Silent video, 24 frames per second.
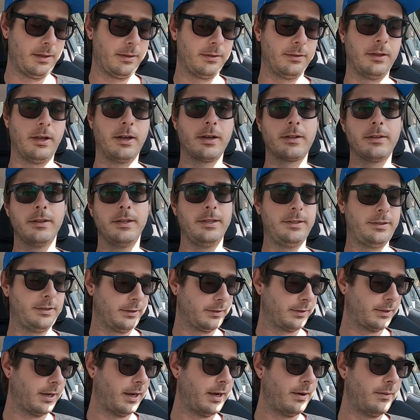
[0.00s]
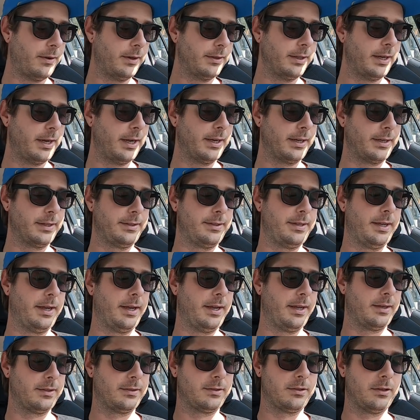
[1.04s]
Luckily, just got one that I could
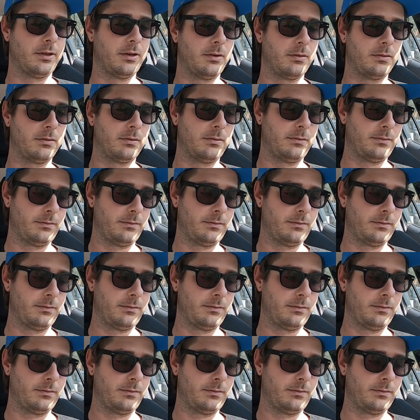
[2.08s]
take, so